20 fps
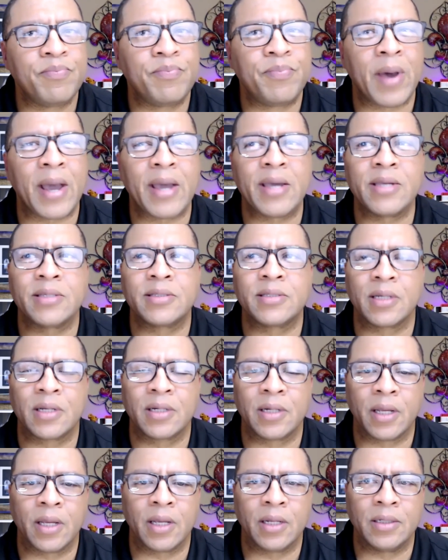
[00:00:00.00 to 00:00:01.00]

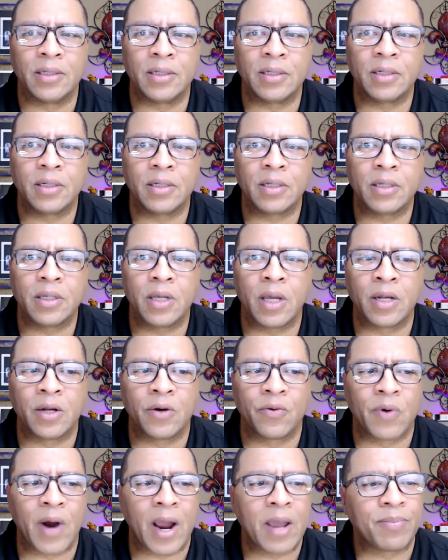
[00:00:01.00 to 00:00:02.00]
basically in
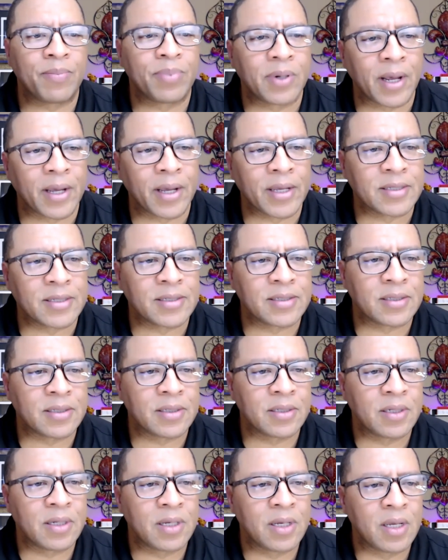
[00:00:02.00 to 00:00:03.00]
the right place.
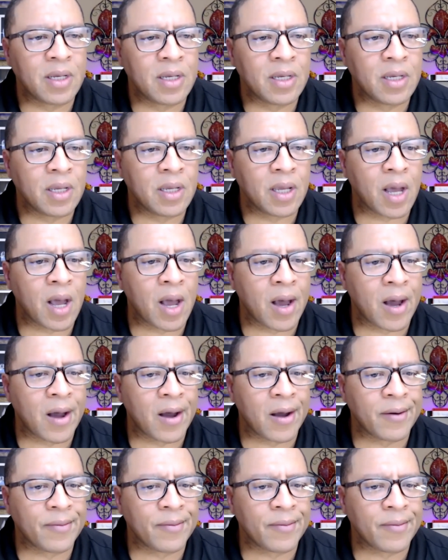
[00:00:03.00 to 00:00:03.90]
Um,